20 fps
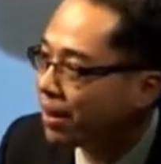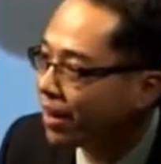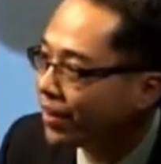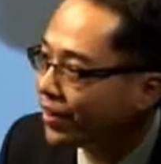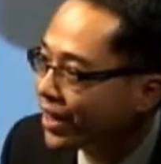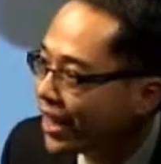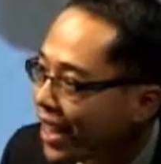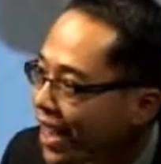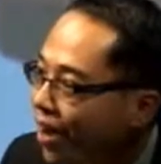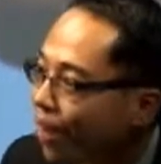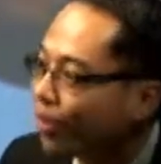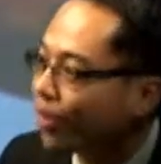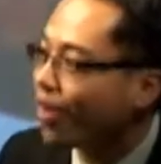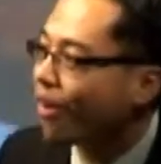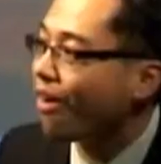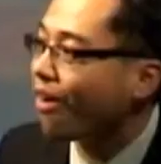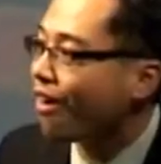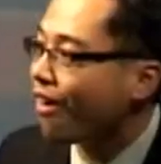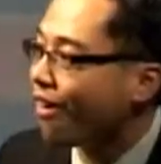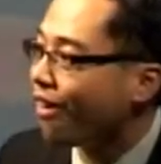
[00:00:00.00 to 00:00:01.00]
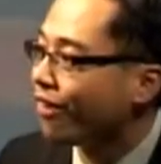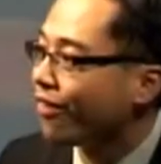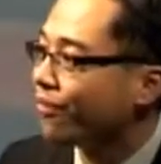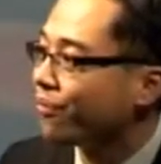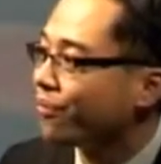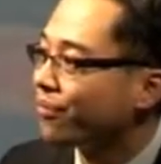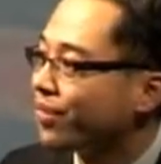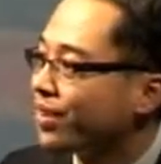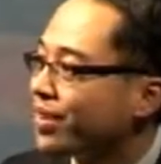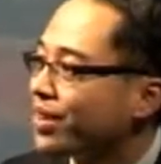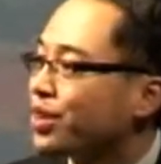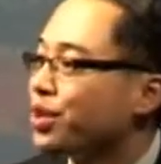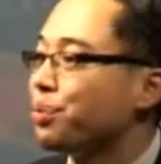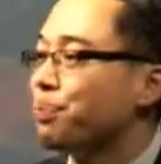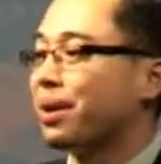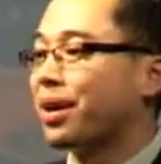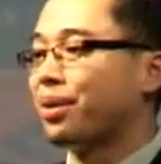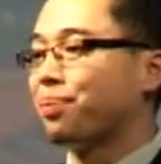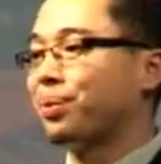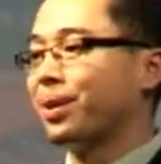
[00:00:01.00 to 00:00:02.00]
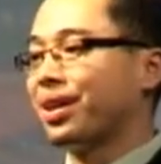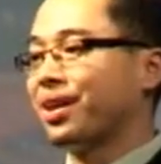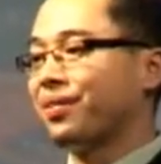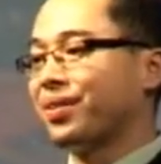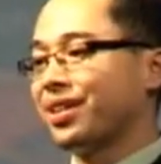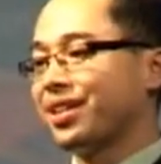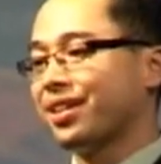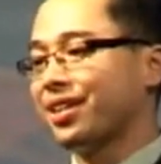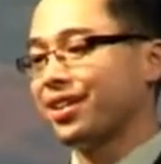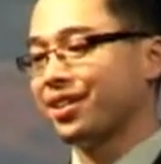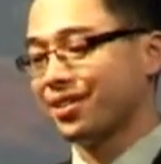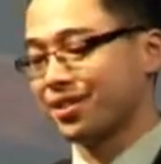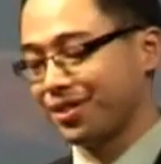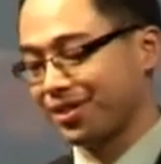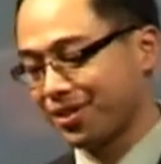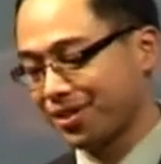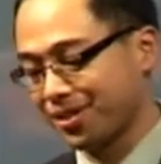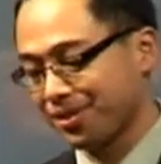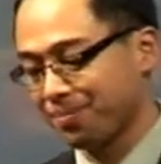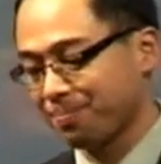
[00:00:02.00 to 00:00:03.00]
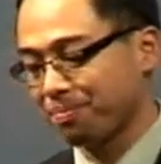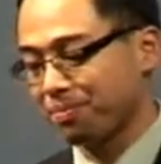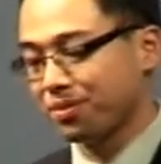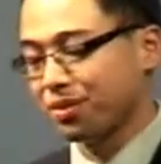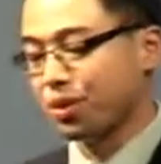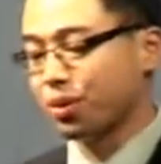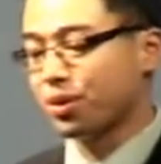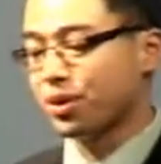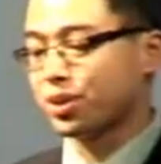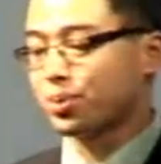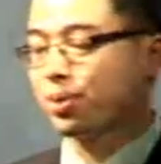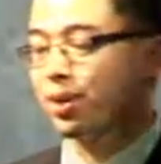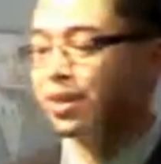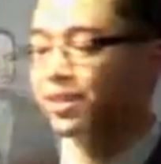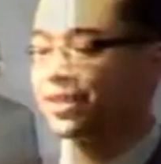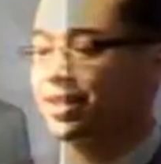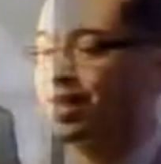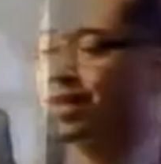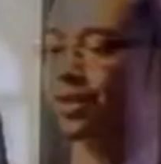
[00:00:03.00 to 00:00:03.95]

about alcohol? You better believe it does. Notice what it